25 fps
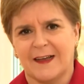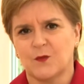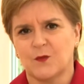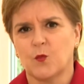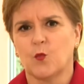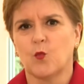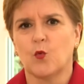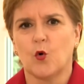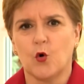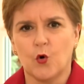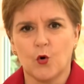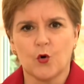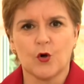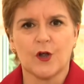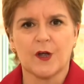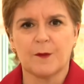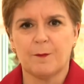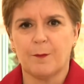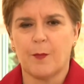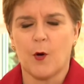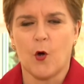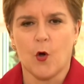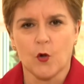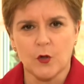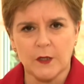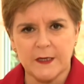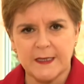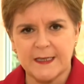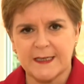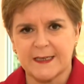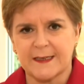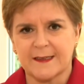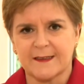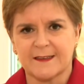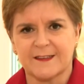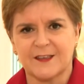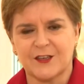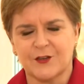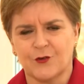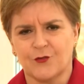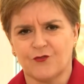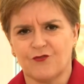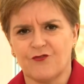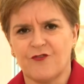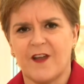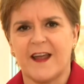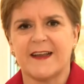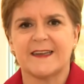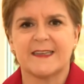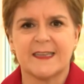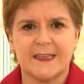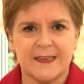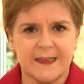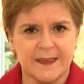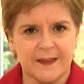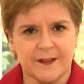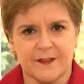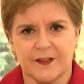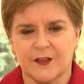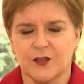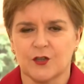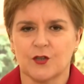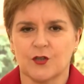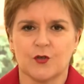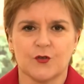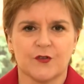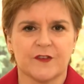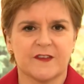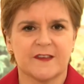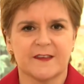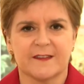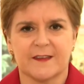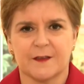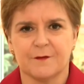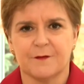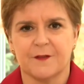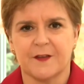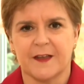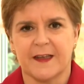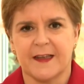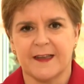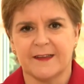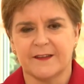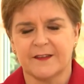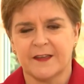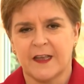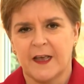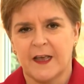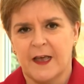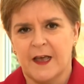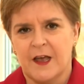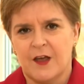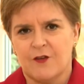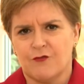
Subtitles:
woke politics, you know, rhetoric that looks as if it is